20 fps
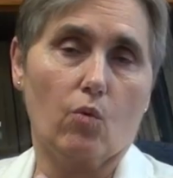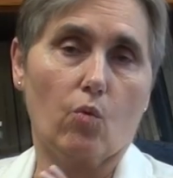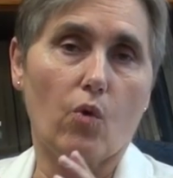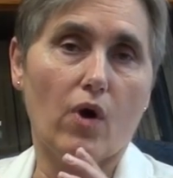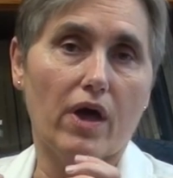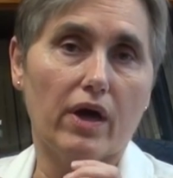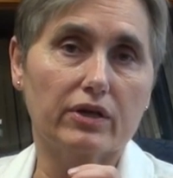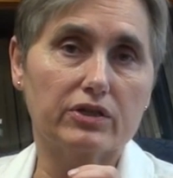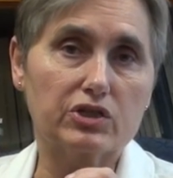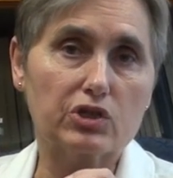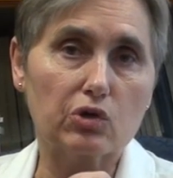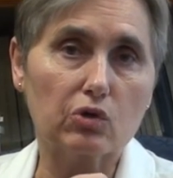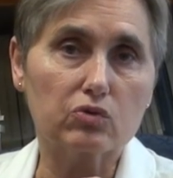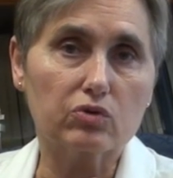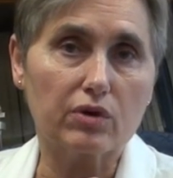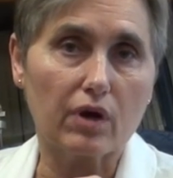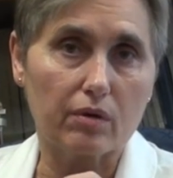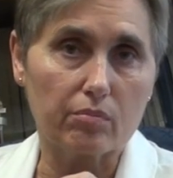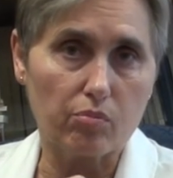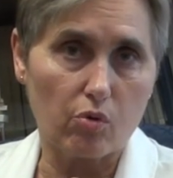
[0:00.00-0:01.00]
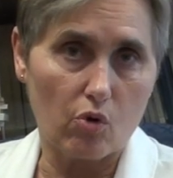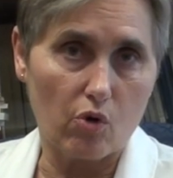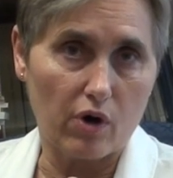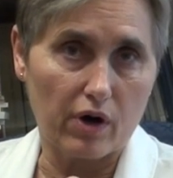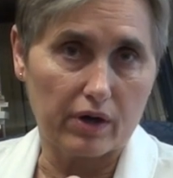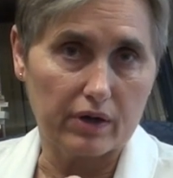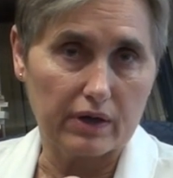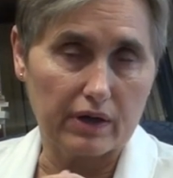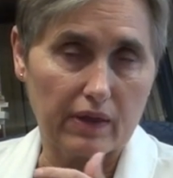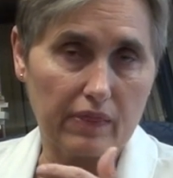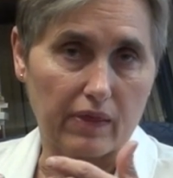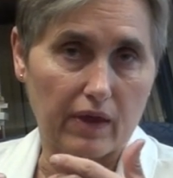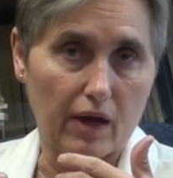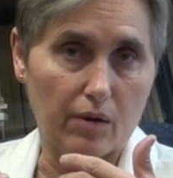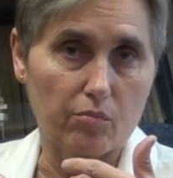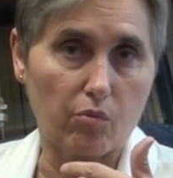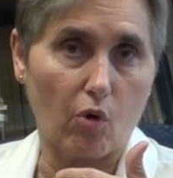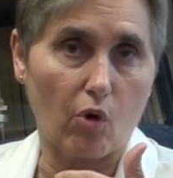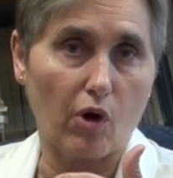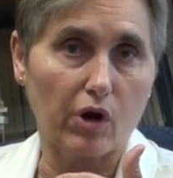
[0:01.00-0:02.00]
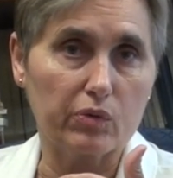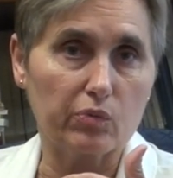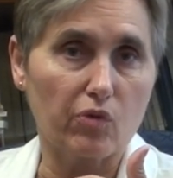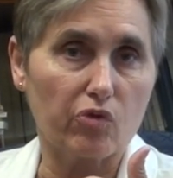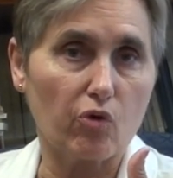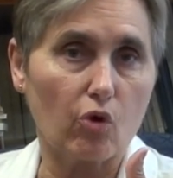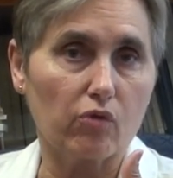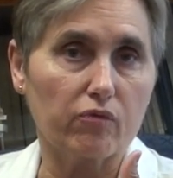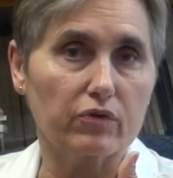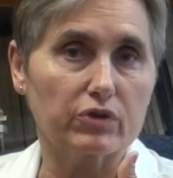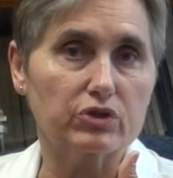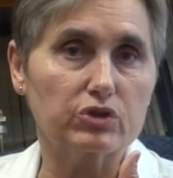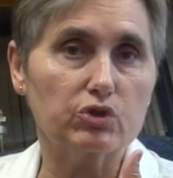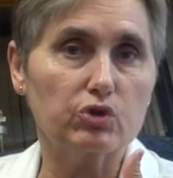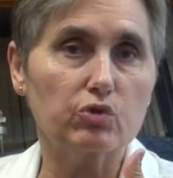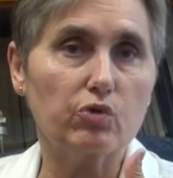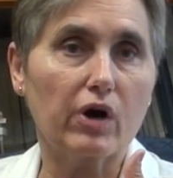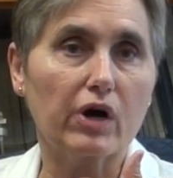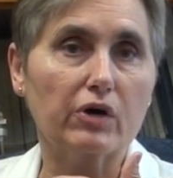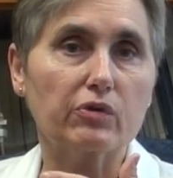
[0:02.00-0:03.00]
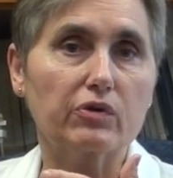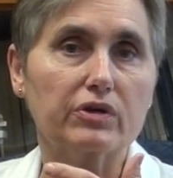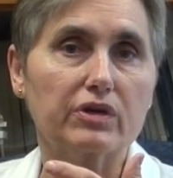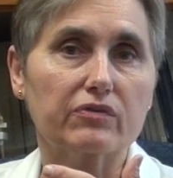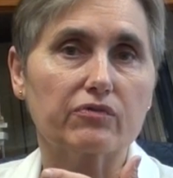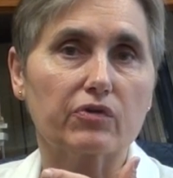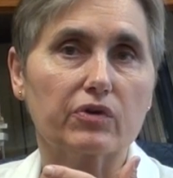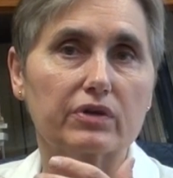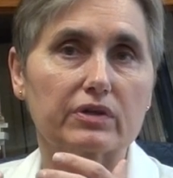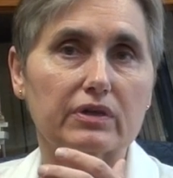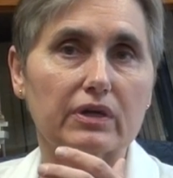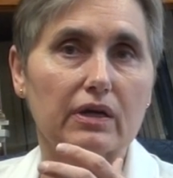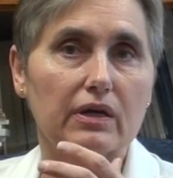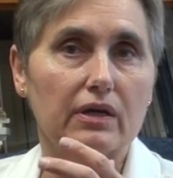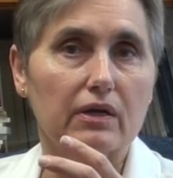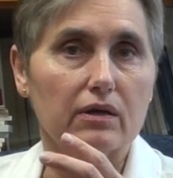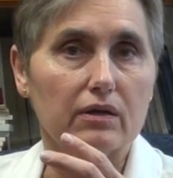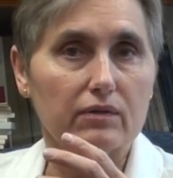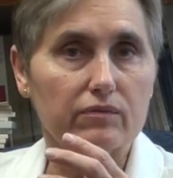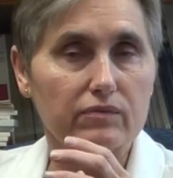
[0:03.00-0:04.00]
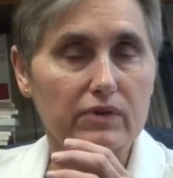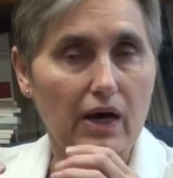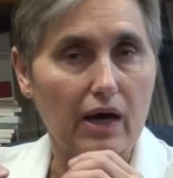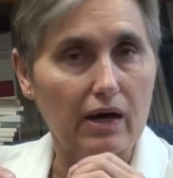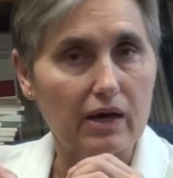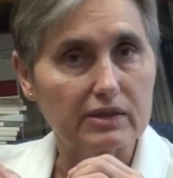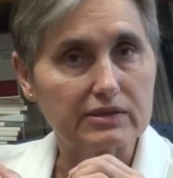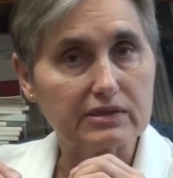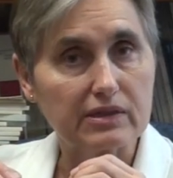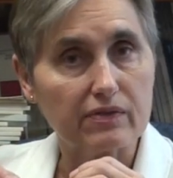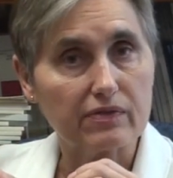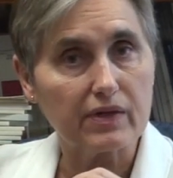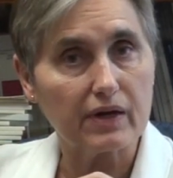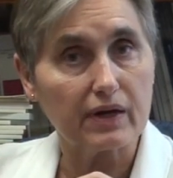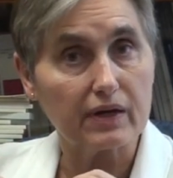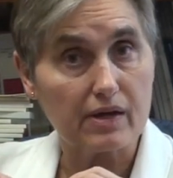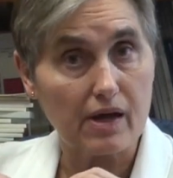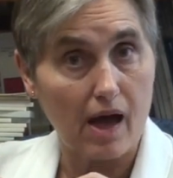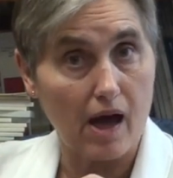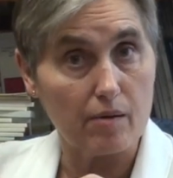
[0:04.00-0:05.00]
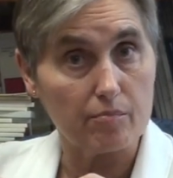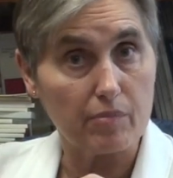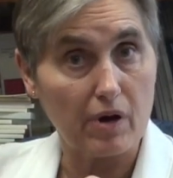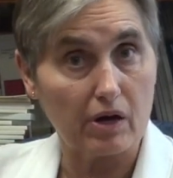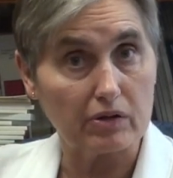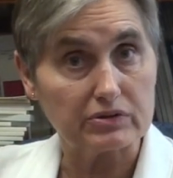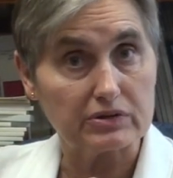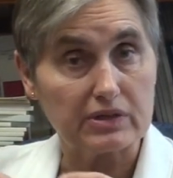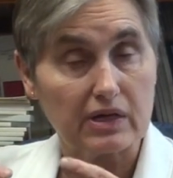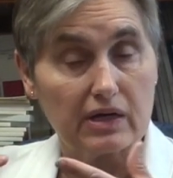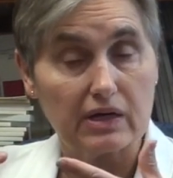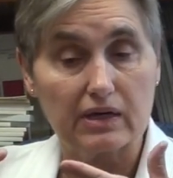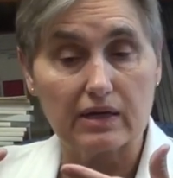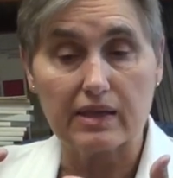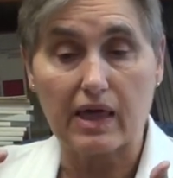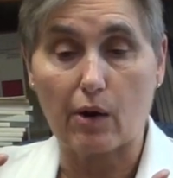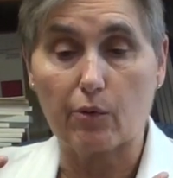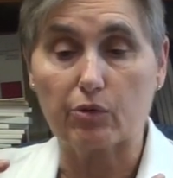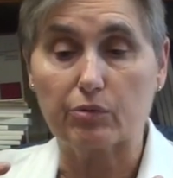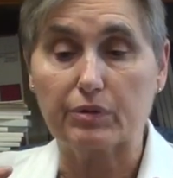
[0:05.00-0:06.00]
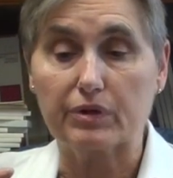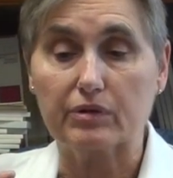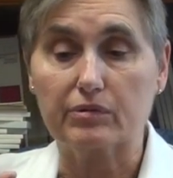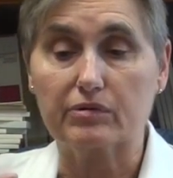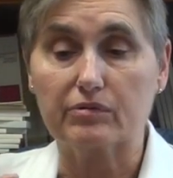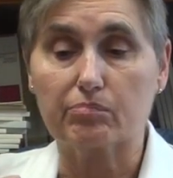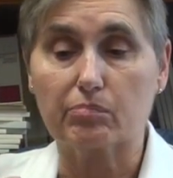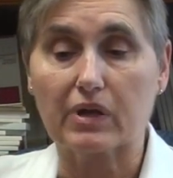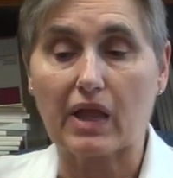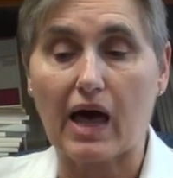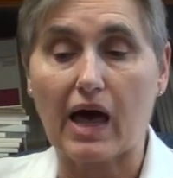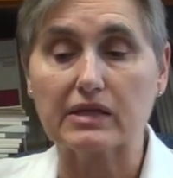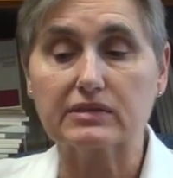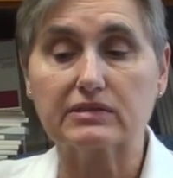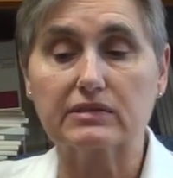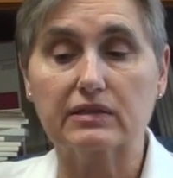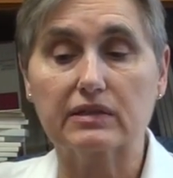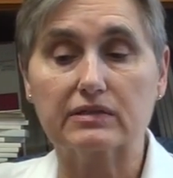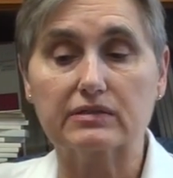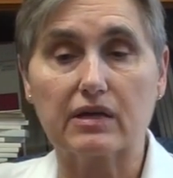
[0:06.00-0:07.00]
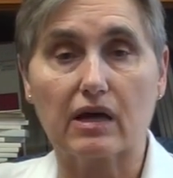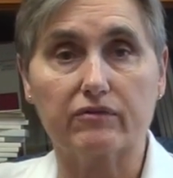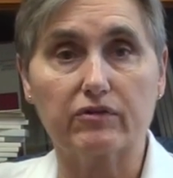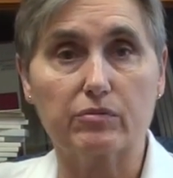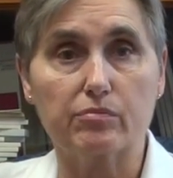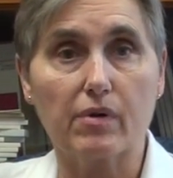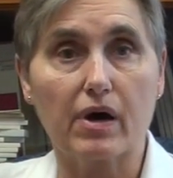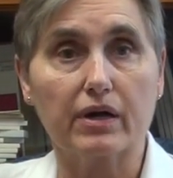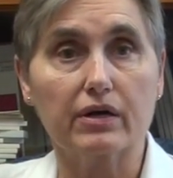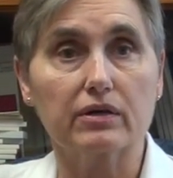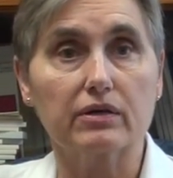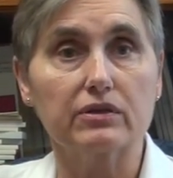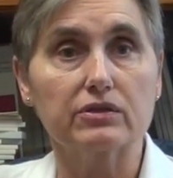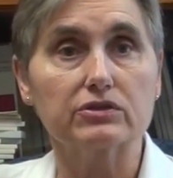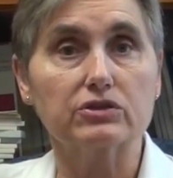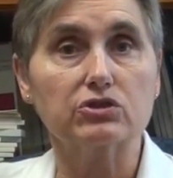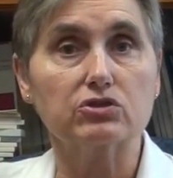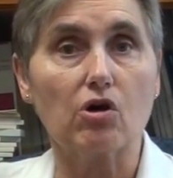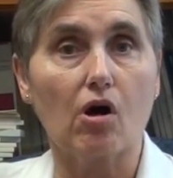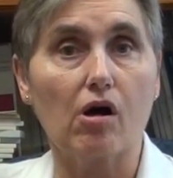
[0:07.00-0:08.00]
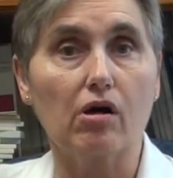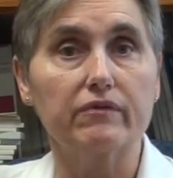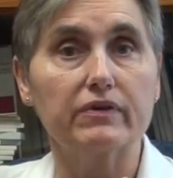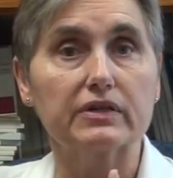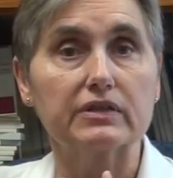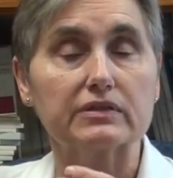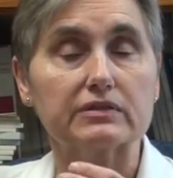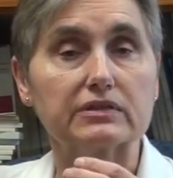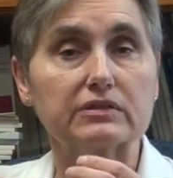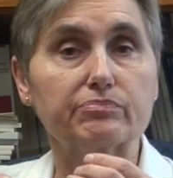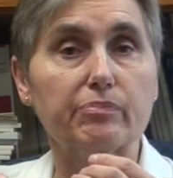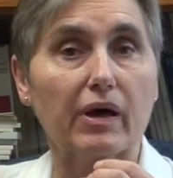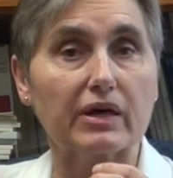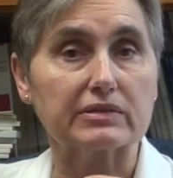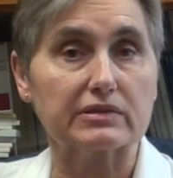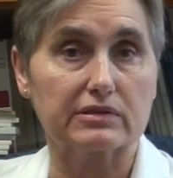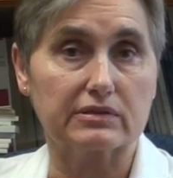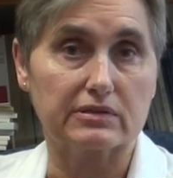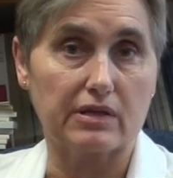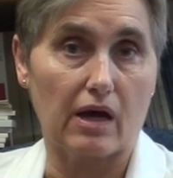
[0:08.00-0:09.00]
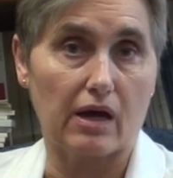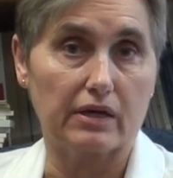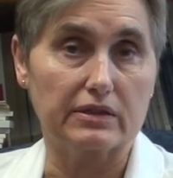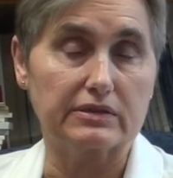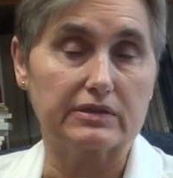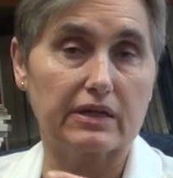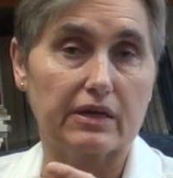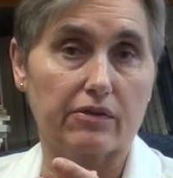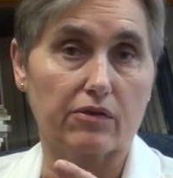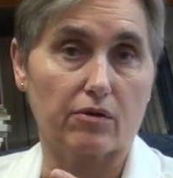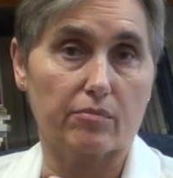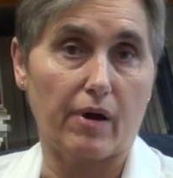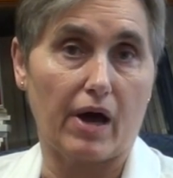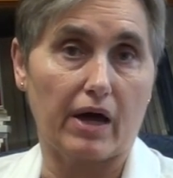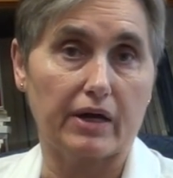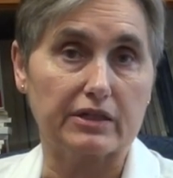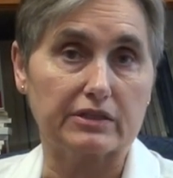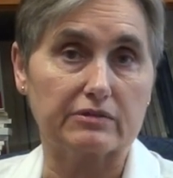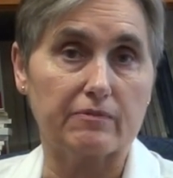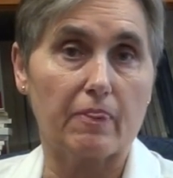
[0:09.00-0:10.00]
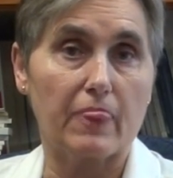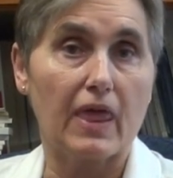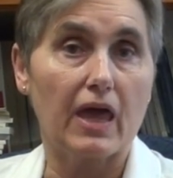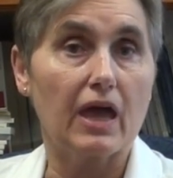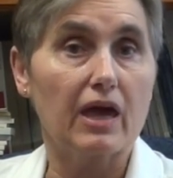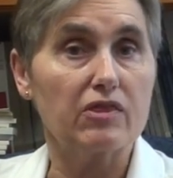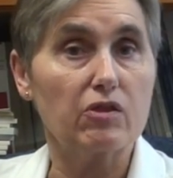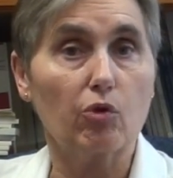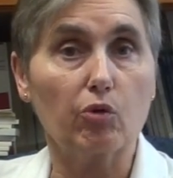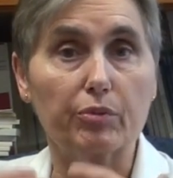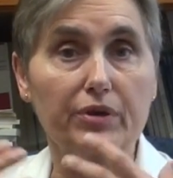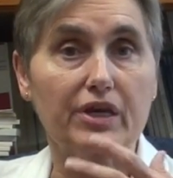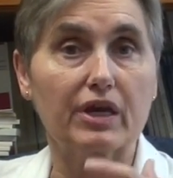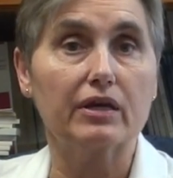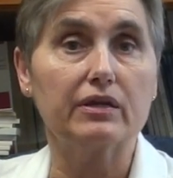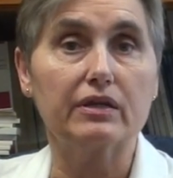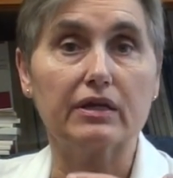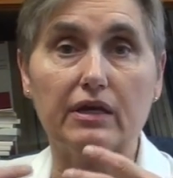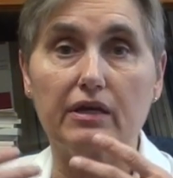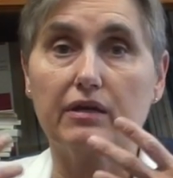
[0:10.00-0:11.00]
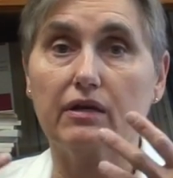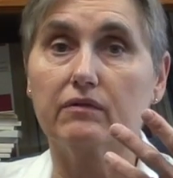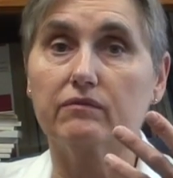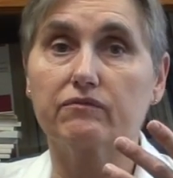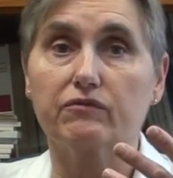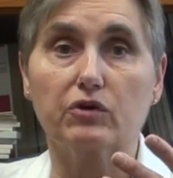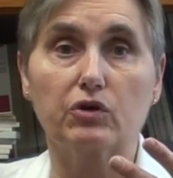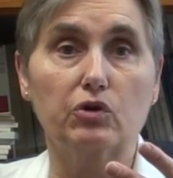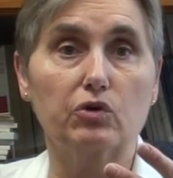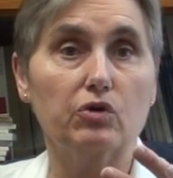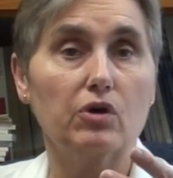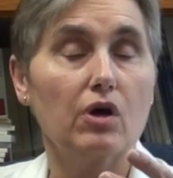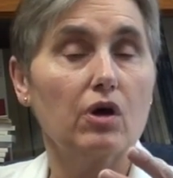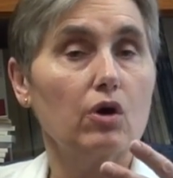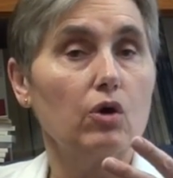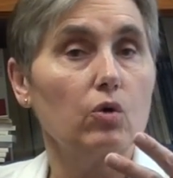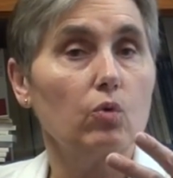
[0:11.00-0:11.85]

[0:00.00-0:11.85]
when children are born, they're born with over 200 different uh, synthetic compounds. That would be plastics, heavy metals, solvents, pesticides in their bodies. And then we begin eating food.